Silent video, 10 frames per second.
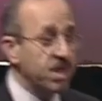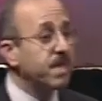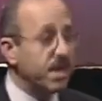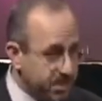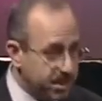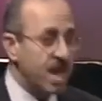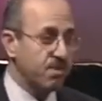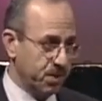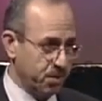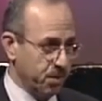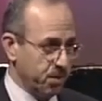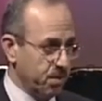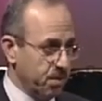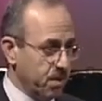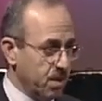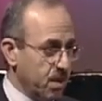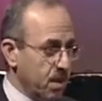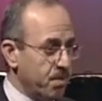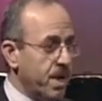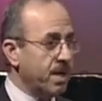they stand with you.
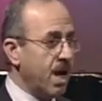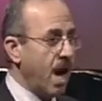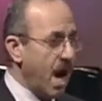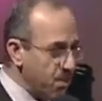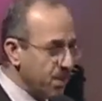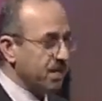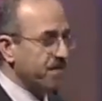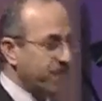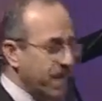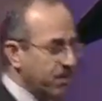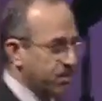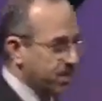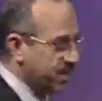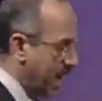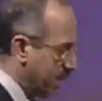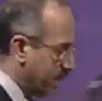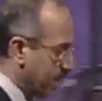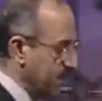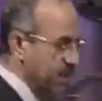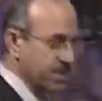But I was afraid to stand with
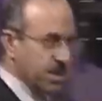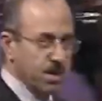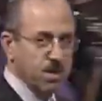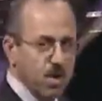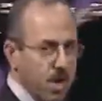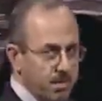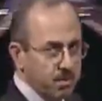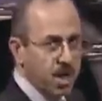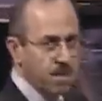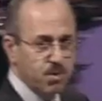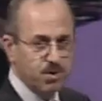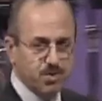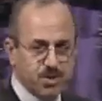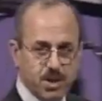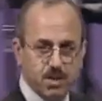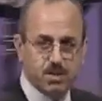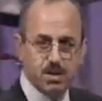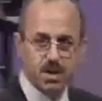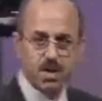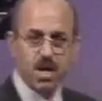them. I said, no, I'm going to sit.
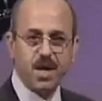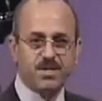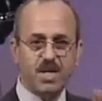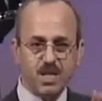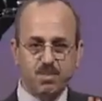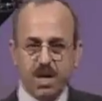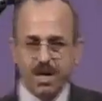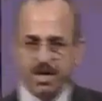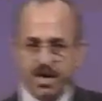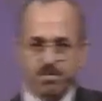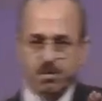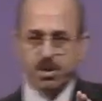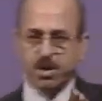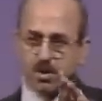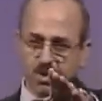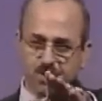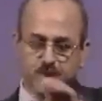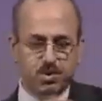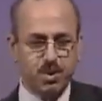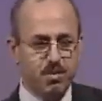I sat behind everybody closer
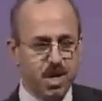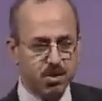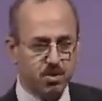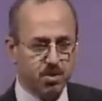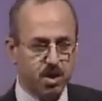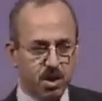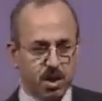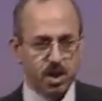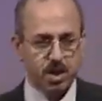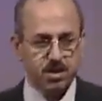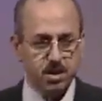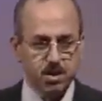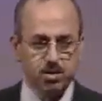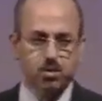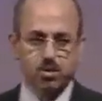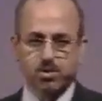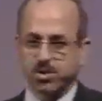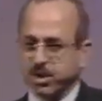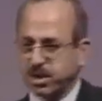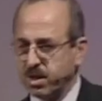to the main door. I said, it's good to
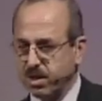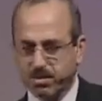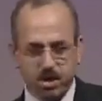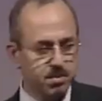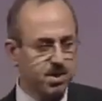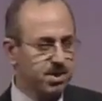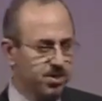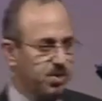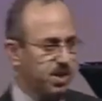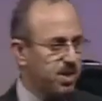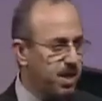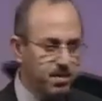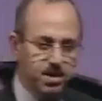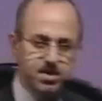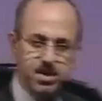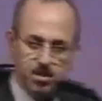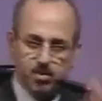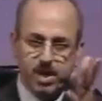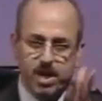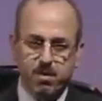sit here. If something strange happens, easier to
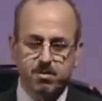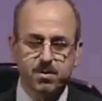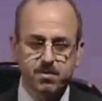run out.